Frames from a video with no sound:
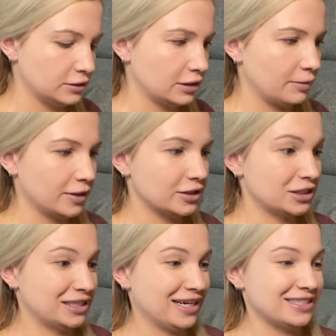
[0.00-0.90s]
Oh my gosh,
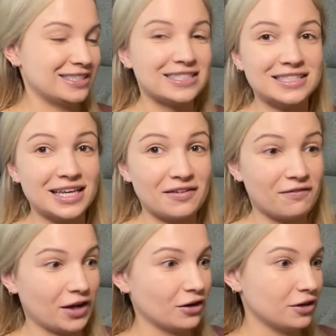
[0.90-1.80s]
guys, this is like
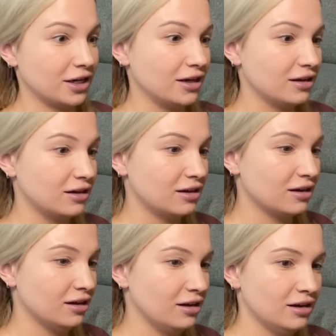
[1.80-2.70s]
very
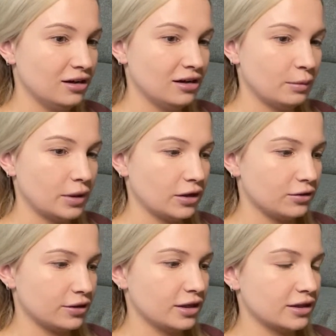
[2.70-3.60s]

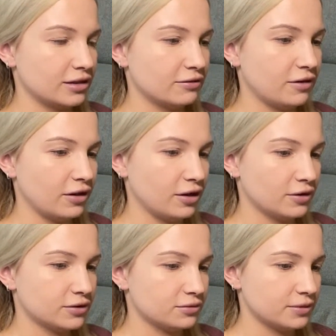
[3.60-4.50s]
powdery. Like the fallout
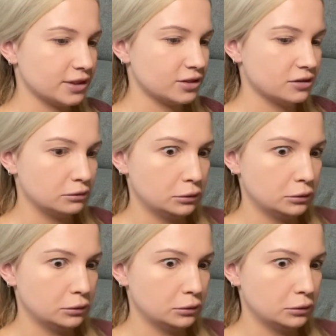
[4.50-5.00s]
is real.